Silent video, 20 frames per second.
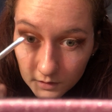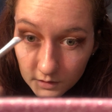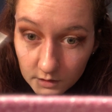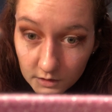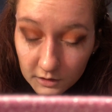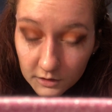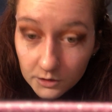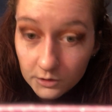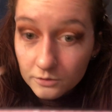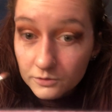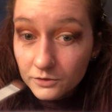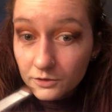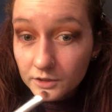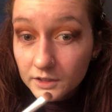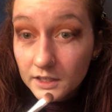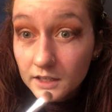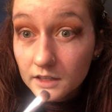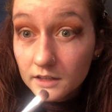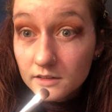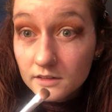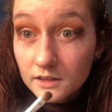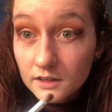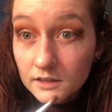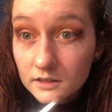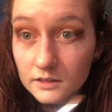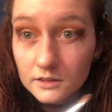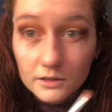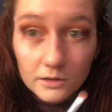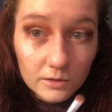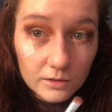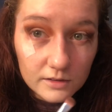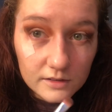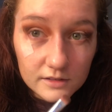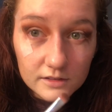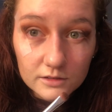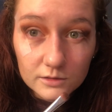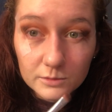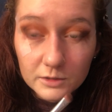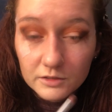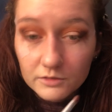you know, for kids and adults,
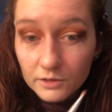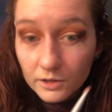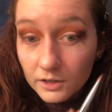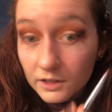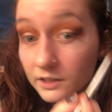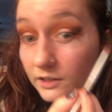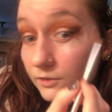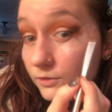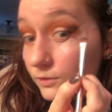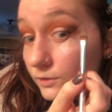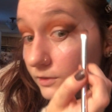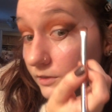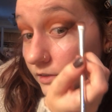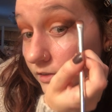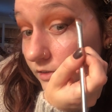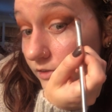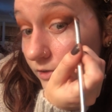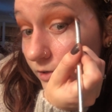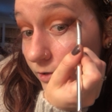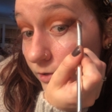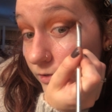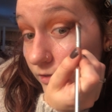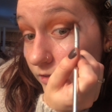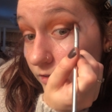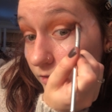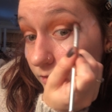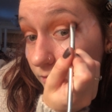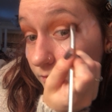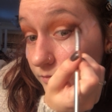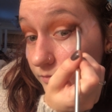it'll be very different this year, so.